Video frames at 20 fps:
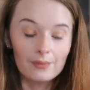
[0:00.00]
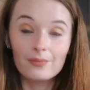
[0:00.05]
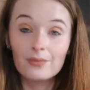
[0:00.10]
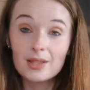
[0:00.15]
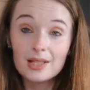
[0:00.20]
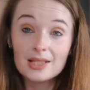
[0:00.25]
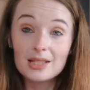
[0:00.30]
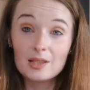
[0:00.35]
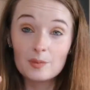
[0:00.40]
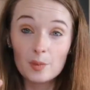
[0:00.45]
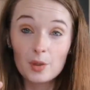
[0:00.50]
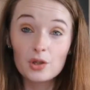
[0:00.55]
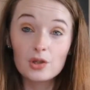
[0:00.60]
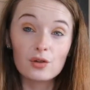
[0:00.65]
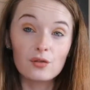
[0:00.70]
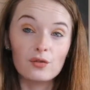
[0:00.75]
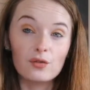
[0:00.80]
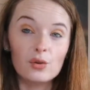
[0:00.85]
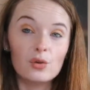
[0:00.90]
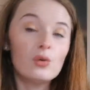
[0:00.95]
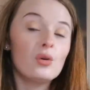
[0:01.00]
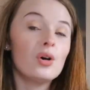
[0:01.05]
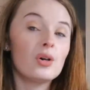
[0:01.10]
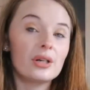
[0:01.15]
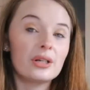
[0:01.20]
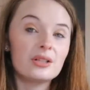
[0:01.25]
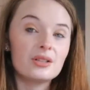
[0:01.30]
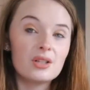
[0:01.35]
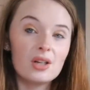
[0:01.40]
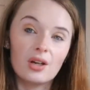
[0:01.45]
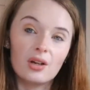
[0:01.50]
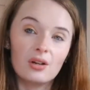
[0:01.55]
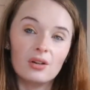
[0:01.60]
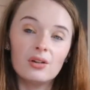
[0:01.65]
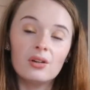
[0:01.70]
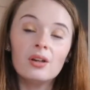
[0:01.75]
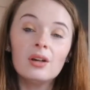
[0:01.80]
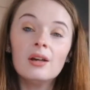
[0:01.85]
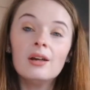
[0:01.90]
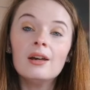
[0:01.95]
This is beautiful on its own,
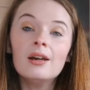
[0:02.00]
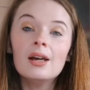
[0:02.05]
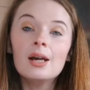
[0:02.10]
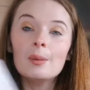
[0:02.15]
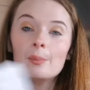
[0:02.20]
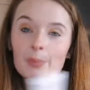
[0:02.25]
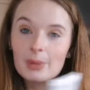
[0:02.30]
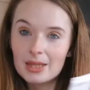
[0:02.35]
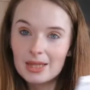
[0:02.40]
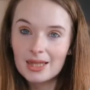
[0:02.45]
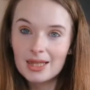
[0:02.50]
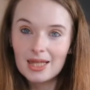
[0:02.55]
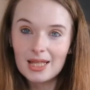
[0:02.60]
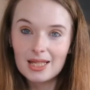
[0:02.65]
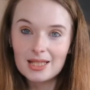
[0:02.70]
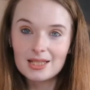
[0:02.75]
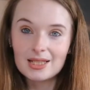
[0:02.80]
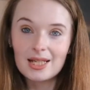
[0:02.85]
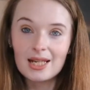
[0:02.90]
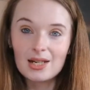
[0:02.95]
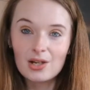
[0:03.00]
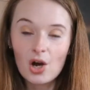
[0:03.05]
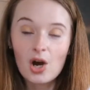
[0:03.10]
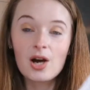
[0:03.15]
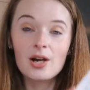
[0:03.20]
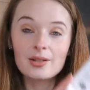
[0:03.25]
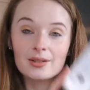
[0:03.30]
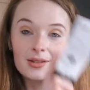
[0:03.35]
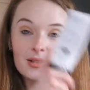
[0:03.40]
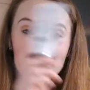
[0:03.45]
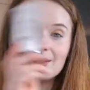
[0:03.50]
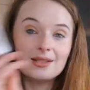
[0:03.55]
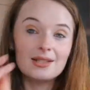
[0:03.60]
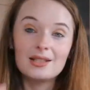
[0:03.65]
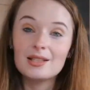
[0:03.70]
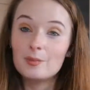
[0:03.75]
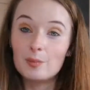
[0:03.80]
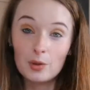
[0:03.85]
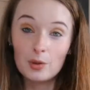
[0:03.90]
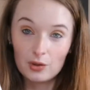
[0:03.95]
but this enhances
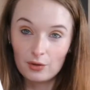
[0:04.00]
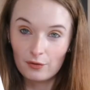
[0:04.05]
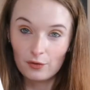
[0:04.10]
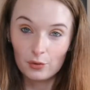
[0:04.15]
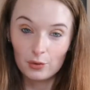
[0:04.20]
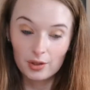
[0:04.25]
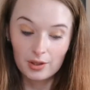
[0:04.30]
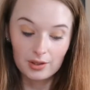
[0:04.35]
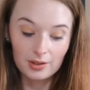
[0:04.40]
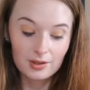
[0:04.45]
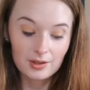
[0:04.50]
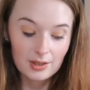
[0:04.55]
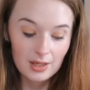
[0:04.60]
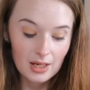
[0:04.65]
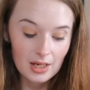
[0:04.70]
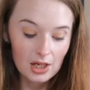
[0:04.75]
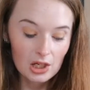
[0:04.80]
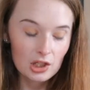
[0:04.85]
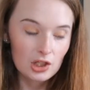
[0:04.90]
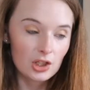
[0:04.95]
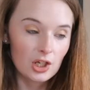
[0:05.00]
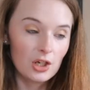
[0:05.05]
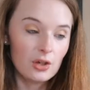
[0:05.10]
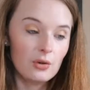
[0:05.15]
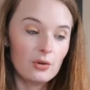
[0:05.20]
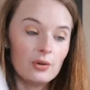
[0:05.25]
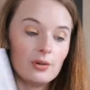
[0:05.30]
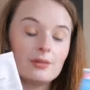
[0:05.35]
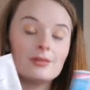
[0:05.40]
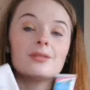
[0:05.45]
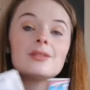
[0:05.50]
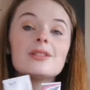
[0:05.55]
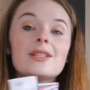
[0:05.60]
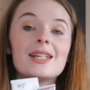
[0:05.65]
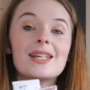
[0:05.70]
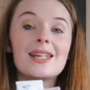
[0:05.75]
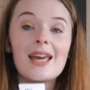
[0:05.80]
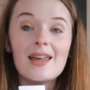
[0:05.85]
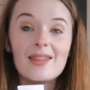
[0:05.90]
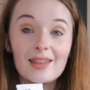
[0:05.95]
its beautifulness. So
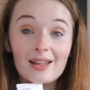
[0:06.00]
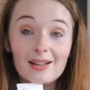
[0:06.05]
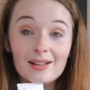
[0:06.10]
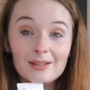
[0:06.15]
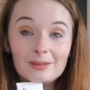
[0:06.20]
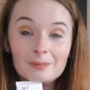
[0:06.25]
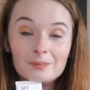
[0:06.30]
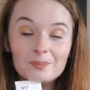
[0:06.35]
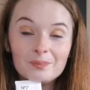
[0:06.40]
together,